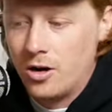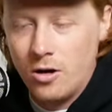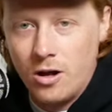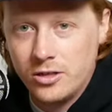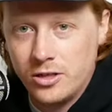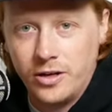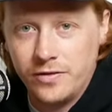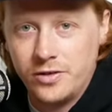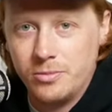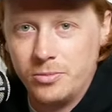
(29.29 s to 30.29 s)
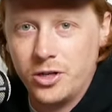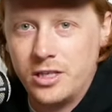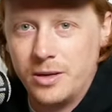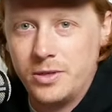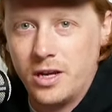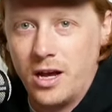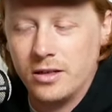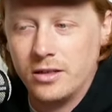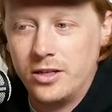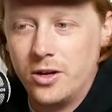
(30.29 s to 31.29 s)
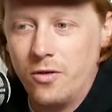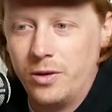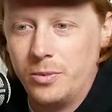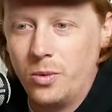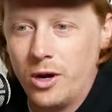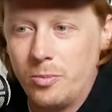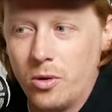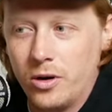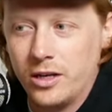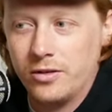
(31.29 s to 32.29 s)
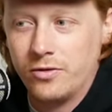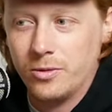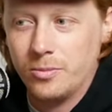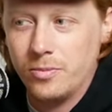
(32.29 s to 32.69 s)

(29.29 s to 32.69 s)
Cole also gives some good tips on, you know, filming wakeboarding for